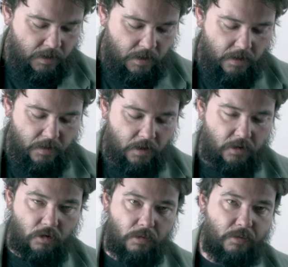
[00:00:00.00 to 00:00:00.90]
And then the
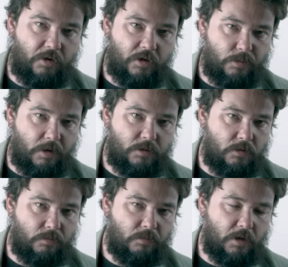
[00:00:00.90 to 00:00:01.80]
equipped creature is plus
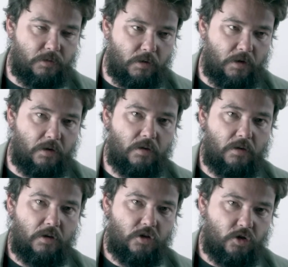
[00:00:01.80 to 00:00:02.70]
one, plus one,
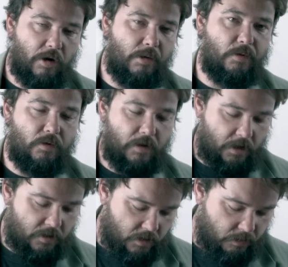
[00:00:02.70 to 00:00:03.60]
trample,
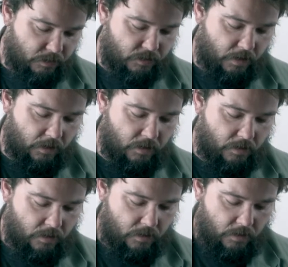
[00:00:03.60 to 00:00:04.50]
and double strike.
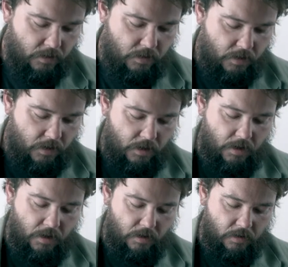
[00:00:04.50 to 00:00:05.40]

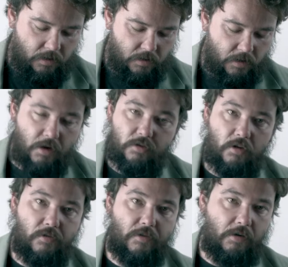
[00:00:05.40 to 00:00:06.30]
And that is
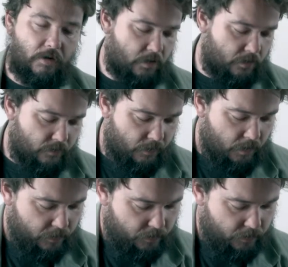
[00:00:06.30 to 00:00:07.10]
all very good. Very nice